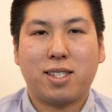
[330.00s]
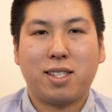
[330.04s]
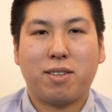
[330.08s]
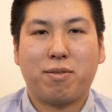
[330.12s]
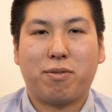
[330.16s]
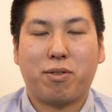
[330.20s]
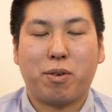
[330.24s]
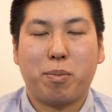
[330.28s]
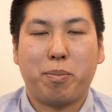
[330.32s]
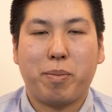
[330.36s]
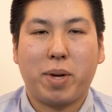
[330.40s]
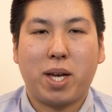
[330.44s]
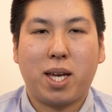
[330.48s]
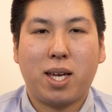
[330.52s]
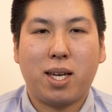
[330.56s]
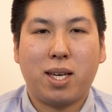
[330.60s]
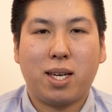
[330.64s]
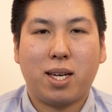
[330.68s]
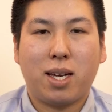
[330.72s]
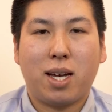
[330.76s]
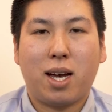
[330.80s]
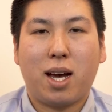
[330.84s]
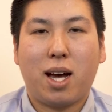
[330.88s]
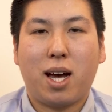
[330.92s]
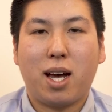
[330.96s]
it from me.
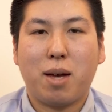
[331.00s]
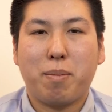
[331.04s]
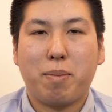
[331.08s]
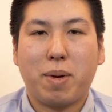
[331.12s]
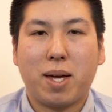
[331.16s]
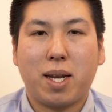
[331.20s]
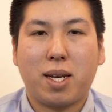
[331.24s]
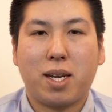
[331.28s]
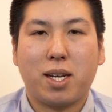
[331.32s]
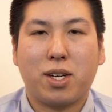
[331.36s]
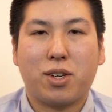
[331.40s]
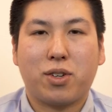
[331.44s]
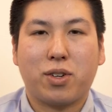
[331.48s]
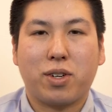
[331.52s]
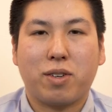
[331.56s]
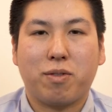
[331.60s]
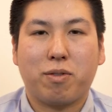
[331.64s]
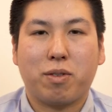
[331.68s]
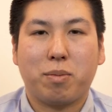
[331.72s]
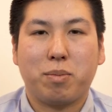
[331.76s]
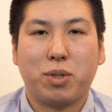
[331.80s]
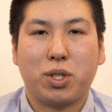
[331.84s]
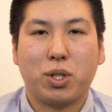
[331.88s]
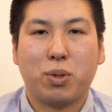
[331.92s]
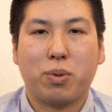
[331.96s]
I'm Andy Trin
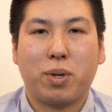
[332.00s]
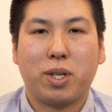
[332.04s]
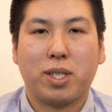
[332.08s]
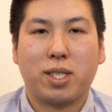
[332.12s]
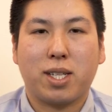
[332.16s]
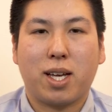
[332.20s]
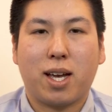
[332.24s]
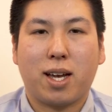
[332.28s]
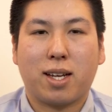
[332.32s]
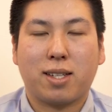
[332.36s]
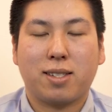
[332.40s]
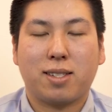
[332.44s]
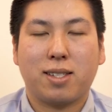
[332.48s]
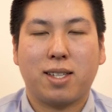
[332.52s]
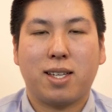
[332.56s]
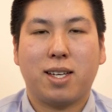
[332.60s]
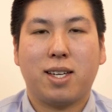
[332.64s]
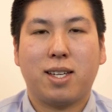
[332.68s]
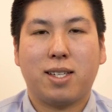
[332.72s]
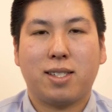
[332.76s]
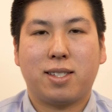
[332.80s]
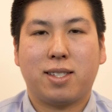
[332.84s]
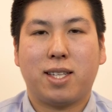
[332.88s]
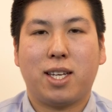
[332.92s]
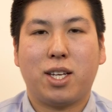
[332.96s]
from Duotax.
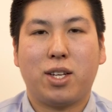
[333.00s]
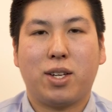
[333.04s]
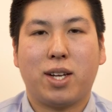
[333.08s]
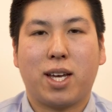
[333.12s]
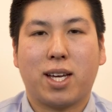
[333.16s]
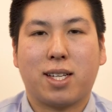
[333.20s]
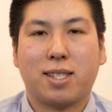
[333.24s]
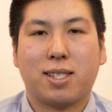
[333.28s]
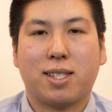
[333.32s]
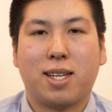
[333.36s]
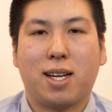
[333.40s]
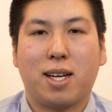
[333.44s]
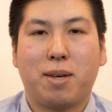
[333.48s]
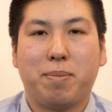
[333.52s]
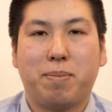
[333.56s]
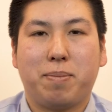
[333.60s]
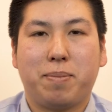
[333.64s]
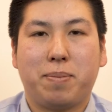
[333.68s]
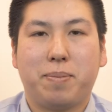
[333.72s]
See you next time.